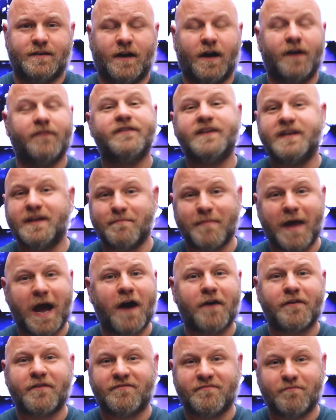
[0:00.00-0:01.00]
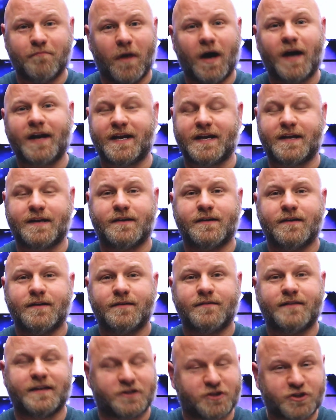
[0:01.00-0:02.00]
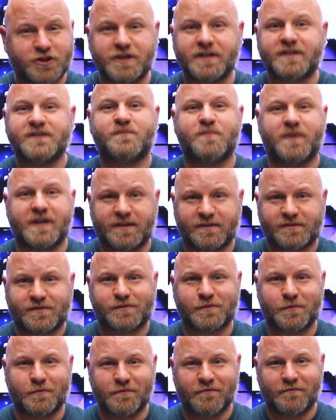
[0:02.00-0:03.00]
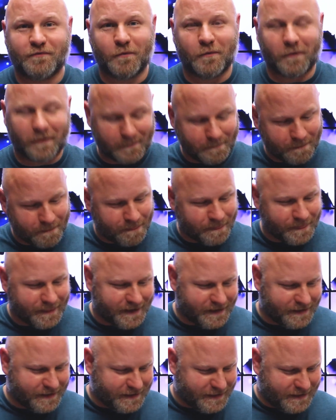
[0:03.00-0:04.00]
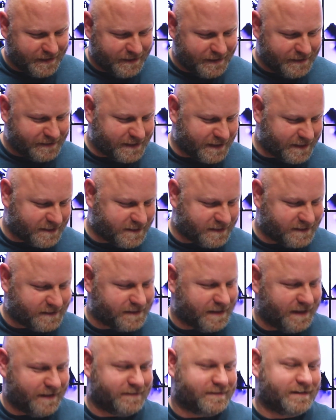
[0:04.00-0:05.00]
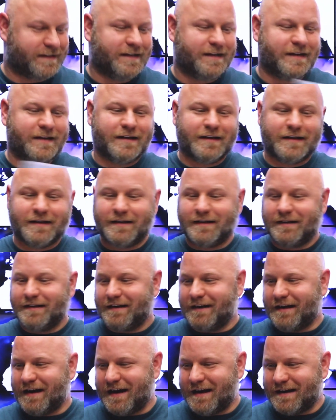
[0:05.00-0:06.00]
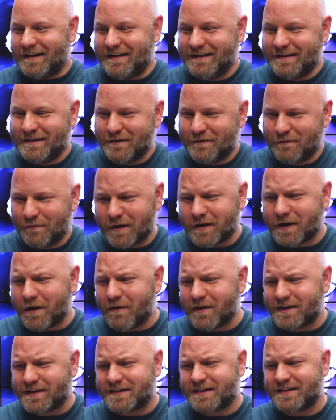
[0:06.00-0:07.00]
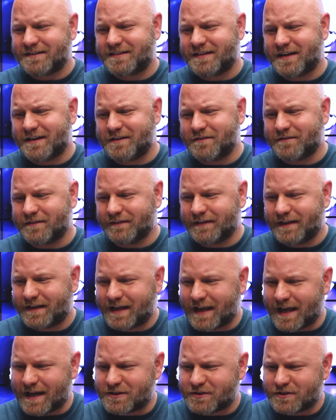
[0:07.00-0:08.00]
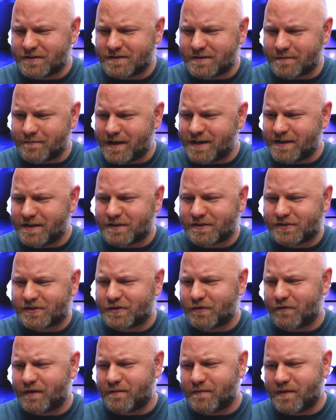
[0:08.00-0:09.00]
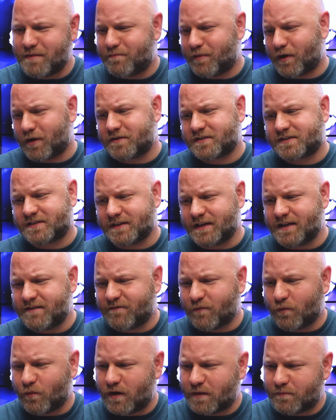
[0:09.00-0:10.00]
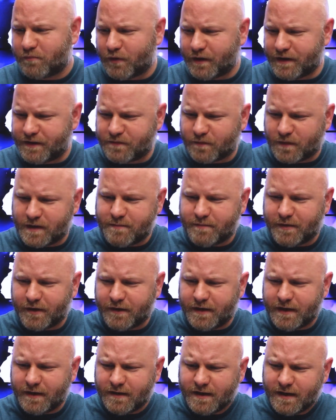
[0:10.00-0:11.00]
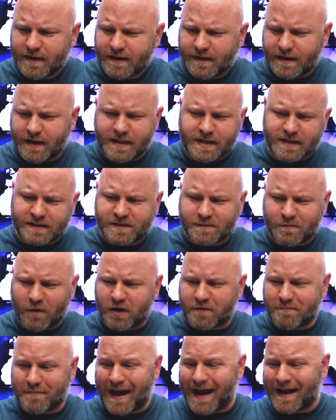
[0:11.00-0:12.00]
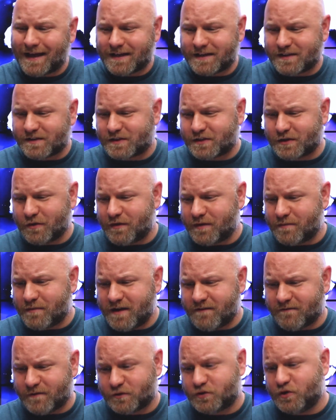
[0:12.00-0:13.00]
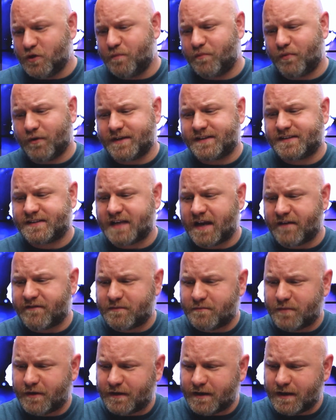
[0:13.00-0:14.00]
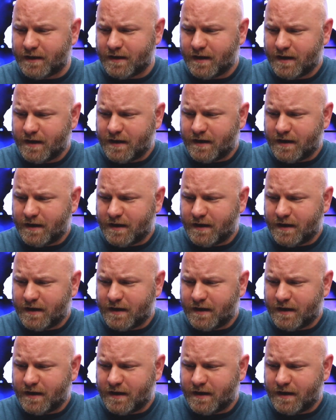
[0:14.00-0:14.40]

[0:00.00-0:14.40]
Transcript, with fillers: of the amount of money that she is being sued for. Here's how she said. We're going to continue the litigation. Dominion is suing me personally for $1.3 billion, and then Smartmatic is suing me for $2.7 billion,